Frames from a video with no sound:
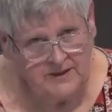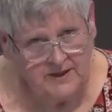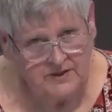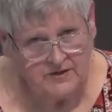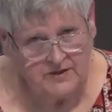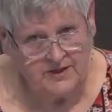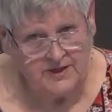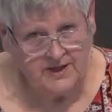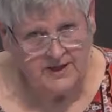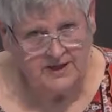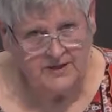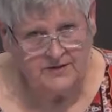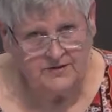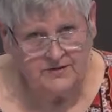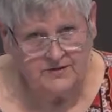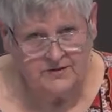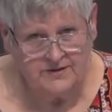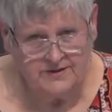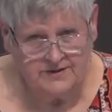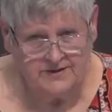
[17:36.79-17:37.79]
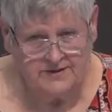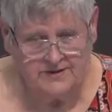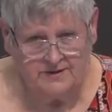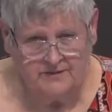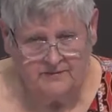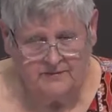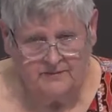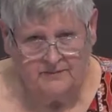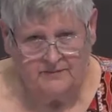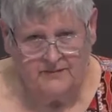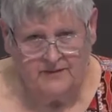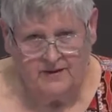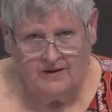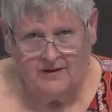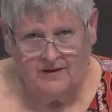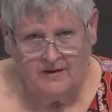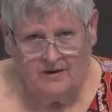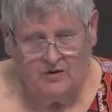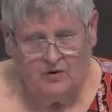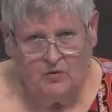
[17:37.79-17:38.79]
education system,
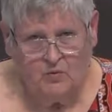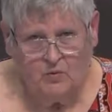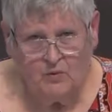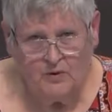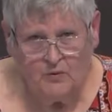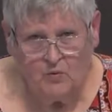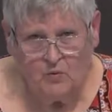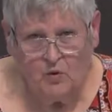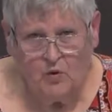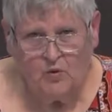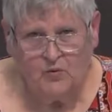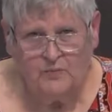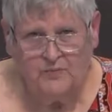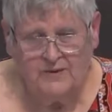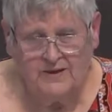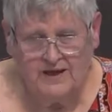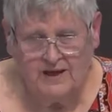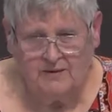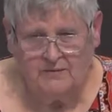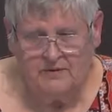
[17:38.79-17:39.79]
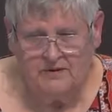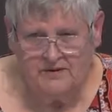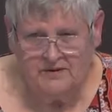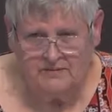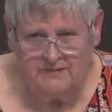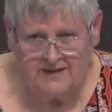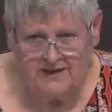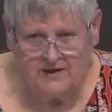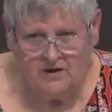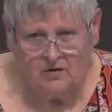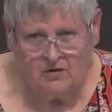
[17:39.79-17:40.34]
we won't be able to meet